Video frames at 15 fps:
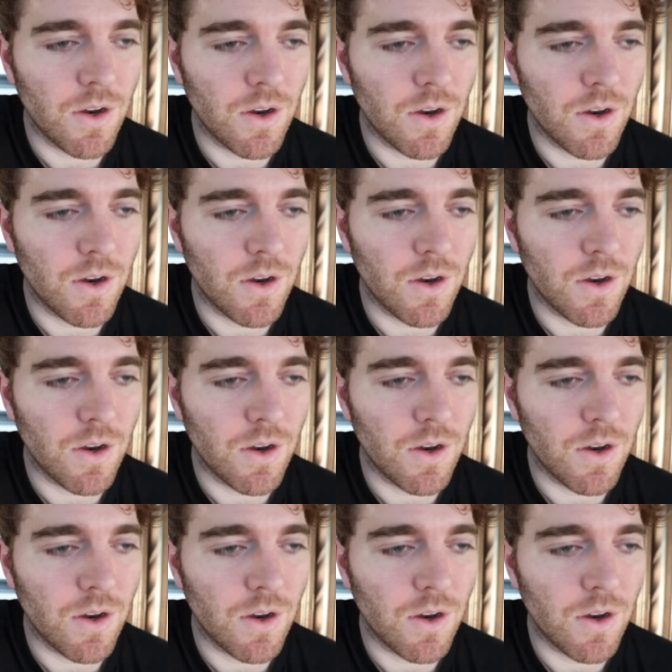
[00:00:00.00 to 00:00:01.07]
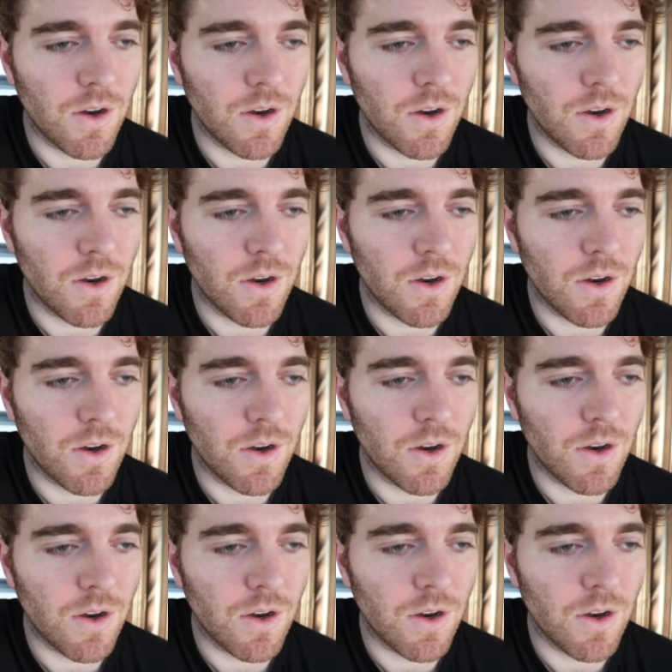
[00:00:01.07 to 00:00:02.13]

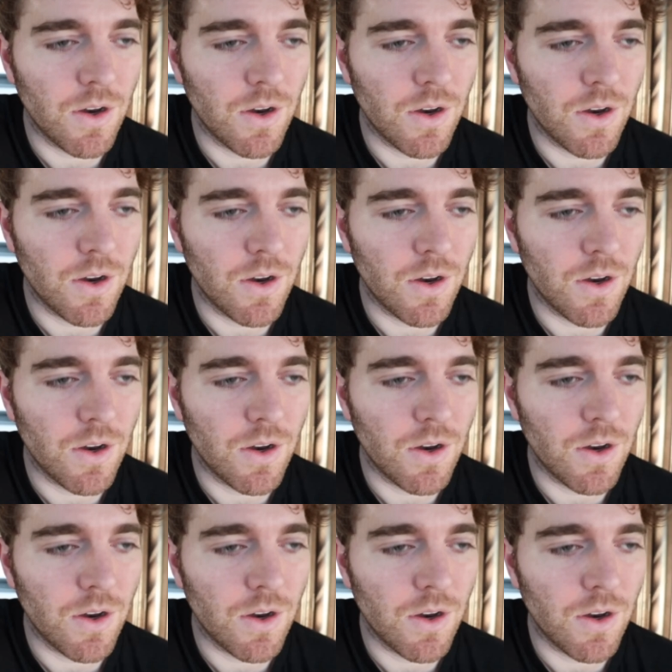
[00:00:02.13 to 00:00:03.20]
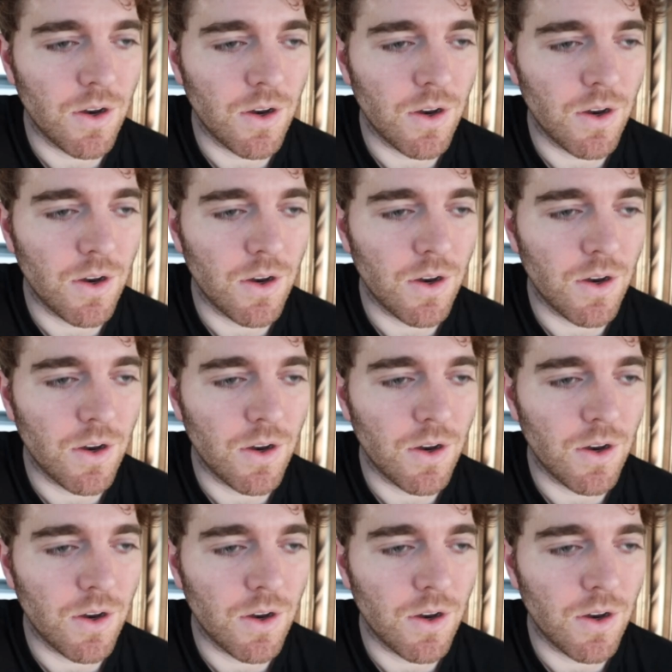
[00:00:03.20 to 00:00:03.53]
No words are spoken by the person on screen.